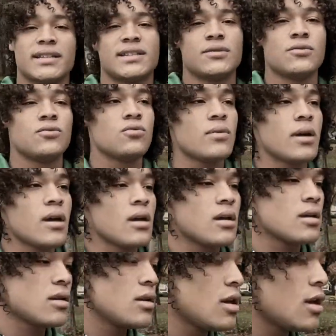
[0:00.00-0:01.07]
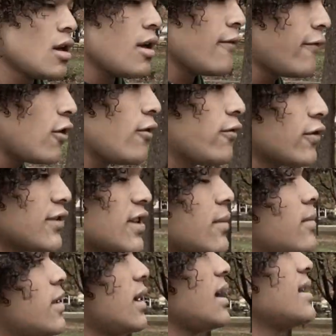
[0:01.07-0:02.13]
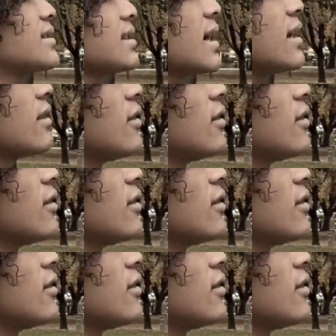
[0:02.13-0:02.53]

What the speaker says: to vote for something inside of the